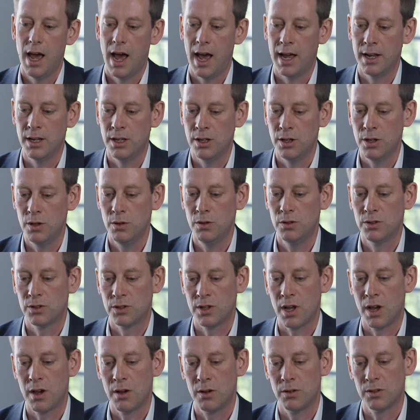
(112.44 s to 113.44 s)
and used
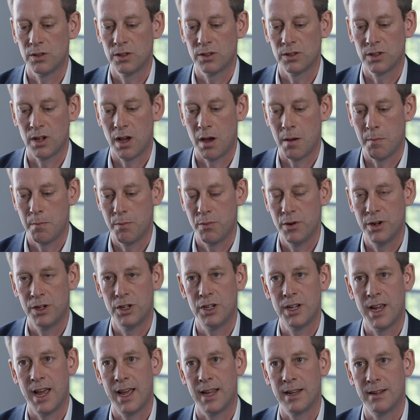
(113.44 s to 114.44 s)
those as our
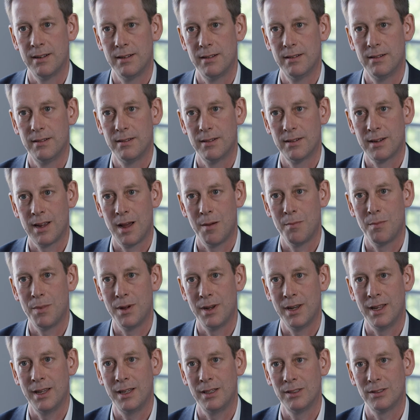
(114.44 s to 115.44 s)
bridgehead
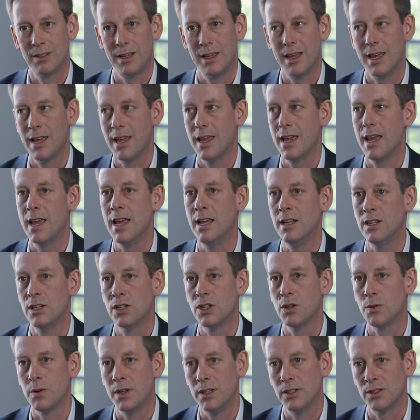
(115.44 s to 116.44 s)
companies
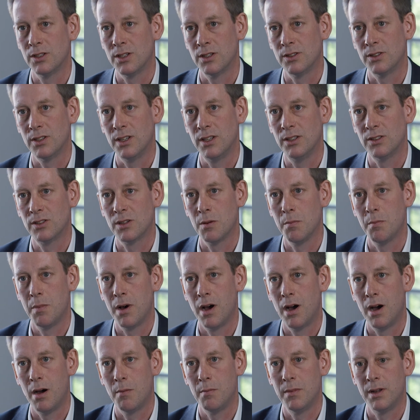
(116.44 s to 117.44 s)
into each disease
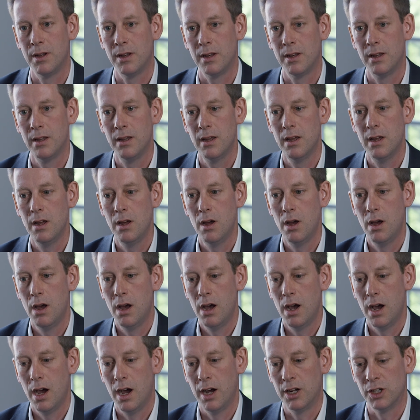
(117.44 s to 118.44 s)
compartment,
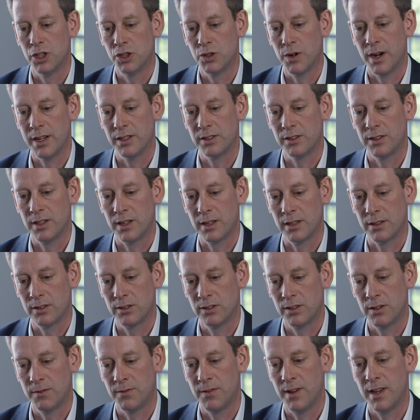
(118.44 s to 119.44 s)
addressing
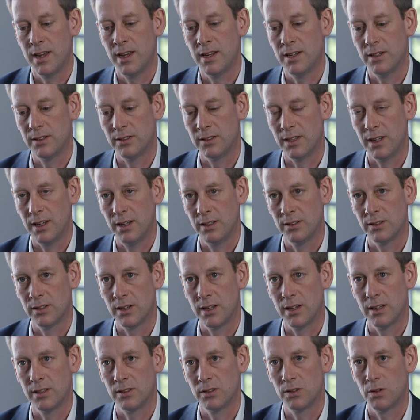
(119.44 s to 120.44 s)
severe
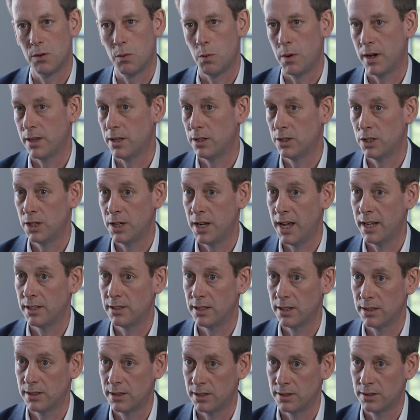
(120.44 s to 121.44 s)
diseases where the
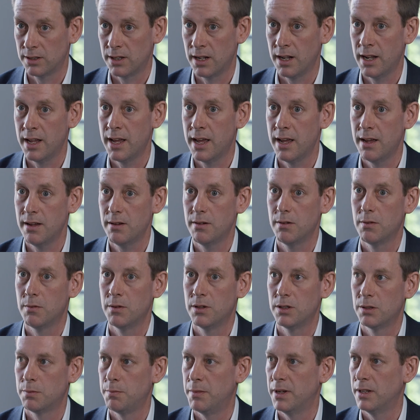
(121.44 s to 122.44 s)
genetics is clear,
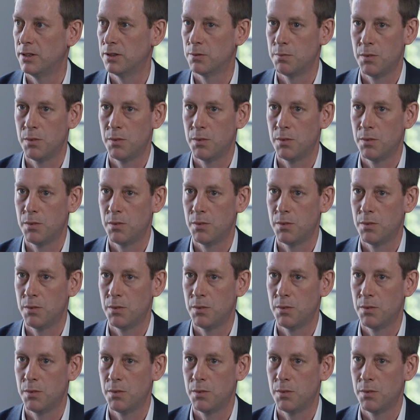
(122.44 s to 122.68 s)
which means